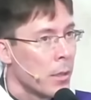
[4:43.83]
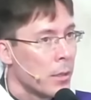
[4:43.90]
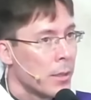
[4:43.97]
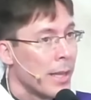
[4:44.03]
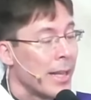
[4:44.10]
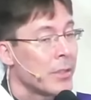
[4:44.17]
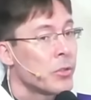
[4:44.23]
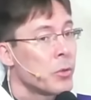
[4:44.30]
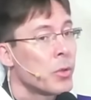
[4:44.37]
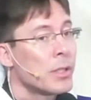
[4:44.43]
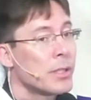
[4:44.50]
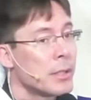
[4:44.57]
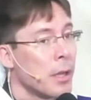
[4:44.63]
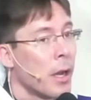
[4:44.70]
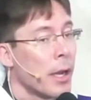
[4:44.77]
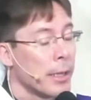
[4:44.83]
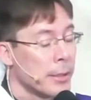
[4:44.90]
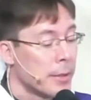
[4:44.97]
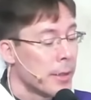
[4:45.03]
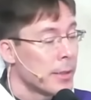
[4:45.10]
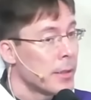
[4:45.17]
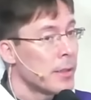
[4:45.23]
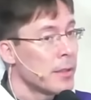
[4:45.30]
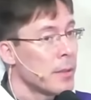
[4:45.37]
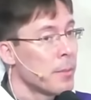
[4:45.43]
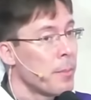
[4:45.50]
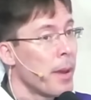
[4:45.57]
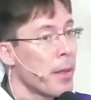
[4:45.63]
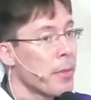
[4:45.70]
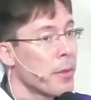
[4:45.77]
Lazarus dies. This is in
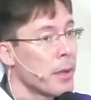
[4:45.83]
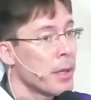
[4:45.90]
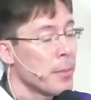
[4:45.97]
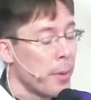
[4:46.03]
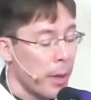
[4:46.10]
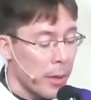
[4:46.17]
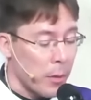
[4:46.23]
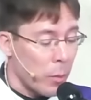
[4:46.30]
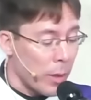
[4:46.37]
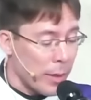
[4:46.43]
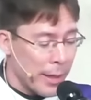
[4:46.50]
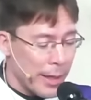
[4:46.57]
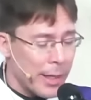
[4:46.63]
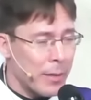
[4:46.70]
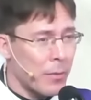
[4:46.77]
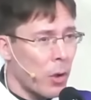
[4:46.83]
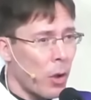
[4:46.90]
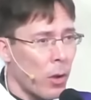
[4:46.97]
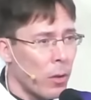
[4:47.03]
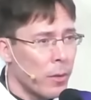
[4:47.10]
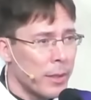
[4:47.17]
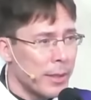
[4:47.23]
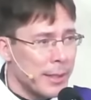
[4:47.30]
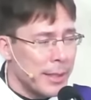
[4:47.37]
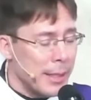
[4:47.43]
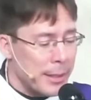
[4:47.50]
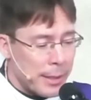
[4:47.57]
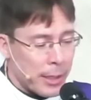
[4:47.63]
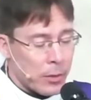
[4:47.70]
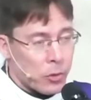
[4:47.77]
Bethany, by the way. They give all the
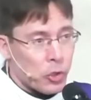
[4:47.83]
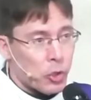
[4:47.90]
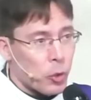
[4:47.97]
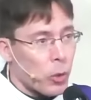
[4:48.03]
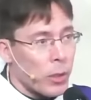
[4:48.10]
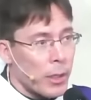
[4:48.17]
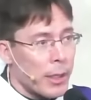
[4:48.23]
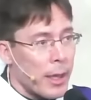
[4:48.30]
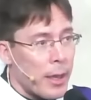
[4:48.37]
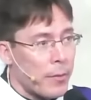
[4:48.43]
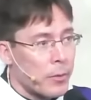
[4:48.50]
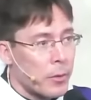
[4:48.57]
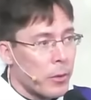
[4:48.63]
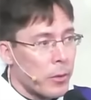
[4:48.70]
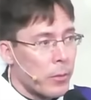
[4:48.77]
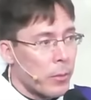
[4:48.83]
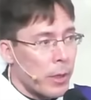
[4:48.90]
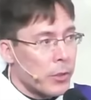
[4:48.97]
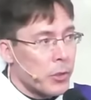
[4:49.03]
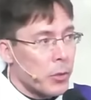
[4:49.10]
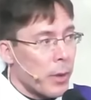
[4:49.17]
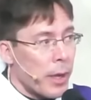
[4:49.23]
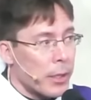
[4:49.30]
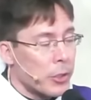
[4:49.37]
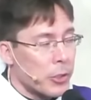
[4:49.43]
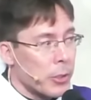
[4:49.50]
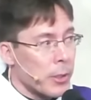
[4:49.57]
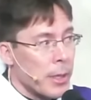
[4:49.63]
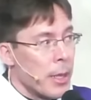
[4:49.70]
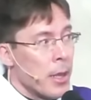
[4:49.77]
details shortly after the
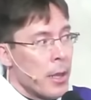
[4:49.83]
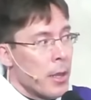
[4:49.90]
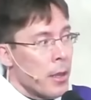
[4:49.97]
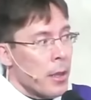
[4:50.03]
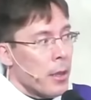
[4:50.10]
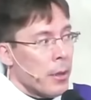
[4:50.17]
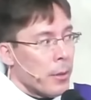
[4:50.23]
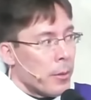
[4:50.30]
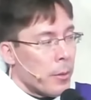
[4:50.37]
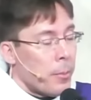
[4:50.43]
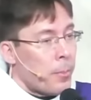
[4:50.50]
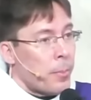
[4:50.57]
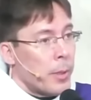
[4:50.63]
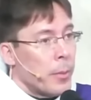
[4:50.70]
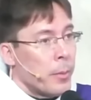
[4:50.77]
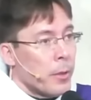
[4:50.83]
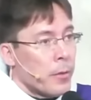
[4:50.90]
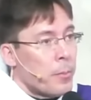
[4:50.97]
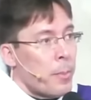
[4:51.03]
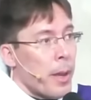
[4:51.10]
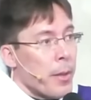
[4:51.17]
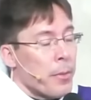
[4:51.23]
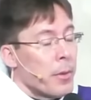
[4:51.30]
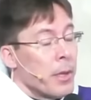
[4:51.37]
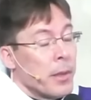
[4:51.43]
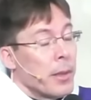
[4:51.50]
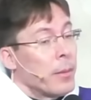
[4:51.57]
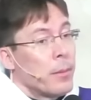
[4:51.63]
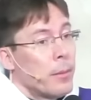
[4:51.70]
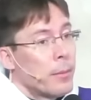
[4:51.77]
resurrection. The people of Bethany,
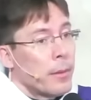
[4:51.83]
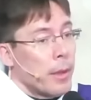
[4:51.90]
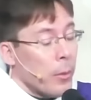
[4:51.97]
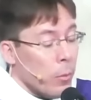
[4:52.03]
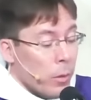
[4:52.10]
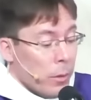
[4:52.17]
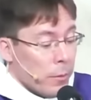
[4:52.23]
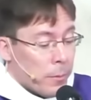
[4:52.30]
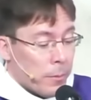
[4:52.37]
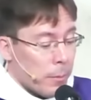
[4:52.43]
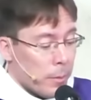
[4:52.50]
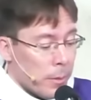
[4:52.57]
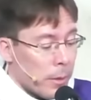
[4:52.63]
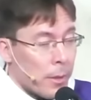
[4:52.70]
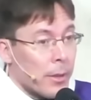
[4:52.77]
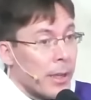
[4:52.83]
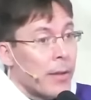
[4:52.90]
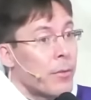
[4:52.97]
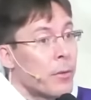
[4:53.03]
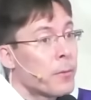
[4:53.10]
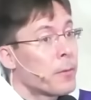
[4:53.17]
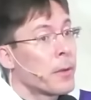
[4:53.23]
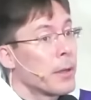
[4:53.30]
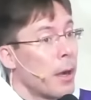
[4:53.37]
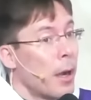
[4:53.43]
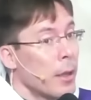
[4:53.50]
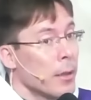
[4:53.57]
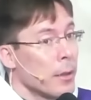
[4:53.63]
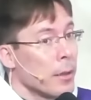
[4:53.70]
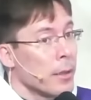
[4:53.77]
they would have never
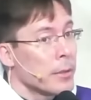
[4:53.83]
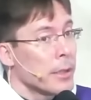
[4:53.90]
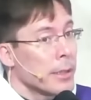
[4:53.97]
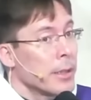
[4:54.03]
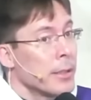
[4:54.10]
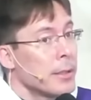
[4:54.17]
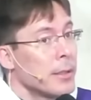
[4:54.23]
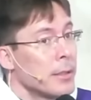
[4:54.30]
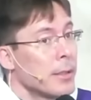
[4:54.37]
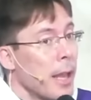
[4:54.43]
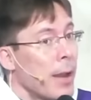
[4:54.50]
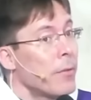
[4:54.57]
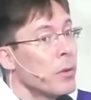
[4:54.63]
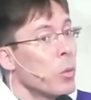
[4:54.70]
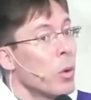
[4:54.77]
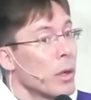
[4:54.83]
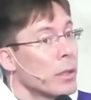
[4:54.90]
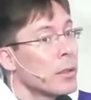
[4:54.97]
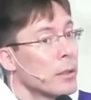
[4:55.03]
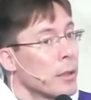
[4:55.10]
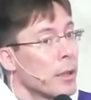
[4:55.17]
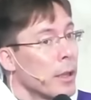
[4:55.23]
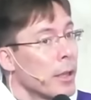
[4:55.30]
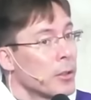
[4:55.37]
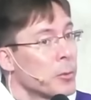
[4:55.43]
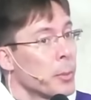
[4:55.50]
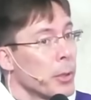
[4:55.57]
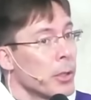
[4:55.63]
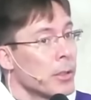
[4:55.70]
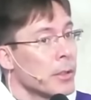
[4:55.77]
forgotten this. Like, this is everyone
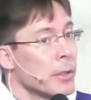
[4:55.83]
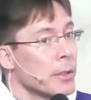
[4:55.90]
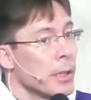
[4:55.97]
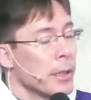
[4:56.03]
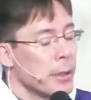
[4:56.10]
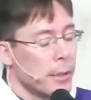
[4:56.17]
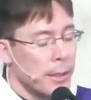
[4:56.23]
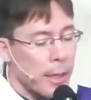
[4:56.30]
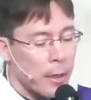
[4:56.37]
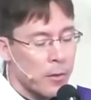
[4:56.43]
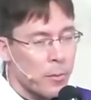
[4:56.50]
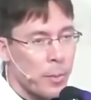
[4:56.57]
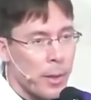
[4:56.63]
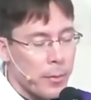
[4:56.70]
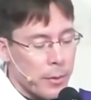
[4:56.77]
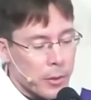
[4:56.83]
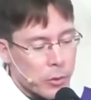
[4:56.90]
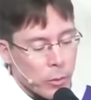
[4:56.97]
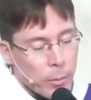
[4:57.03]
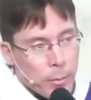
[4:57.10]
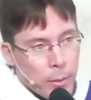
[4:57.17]
experiences in the town of Bethany. So,